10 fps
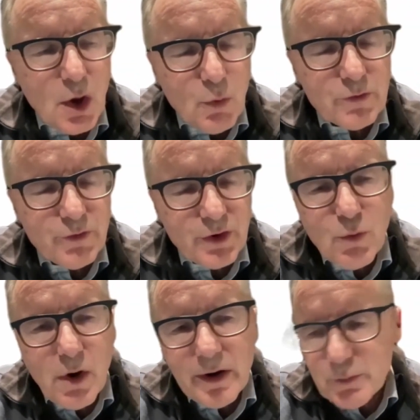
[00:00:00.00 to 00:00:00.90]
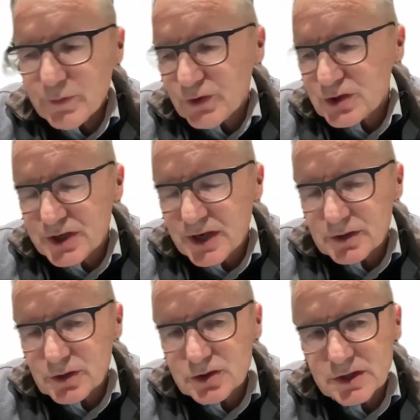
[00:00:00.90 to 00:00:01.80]
we're very worried when we first
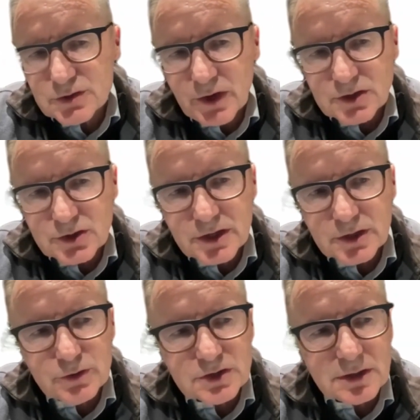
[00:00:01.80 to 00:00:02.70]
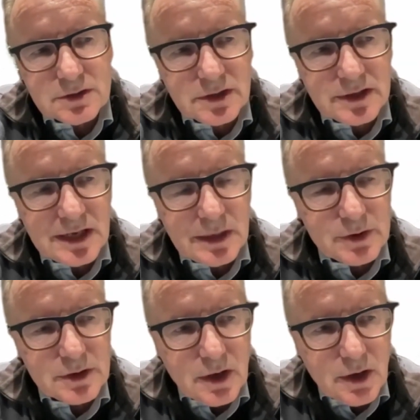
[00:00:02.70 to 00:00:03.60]
used these drugs because they do seem to
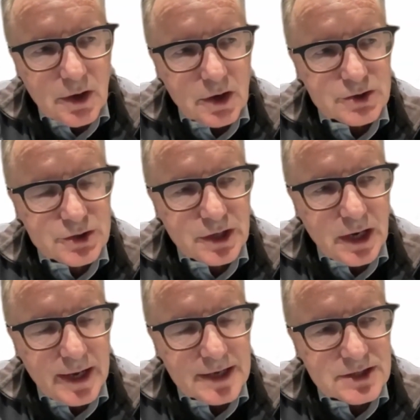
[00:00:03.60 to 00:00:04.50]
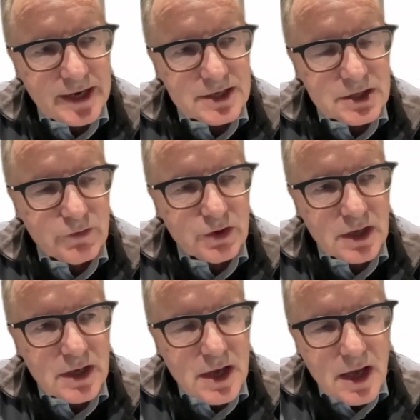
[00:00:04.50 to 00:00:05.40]
inhibit osteoclast
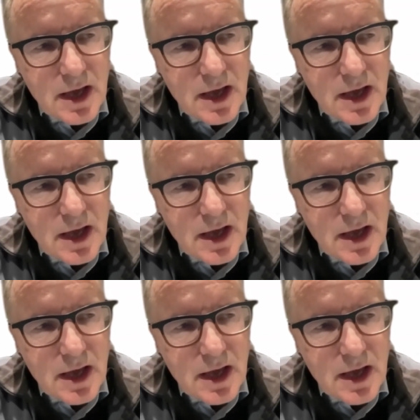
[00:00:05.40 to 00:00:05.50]
activity,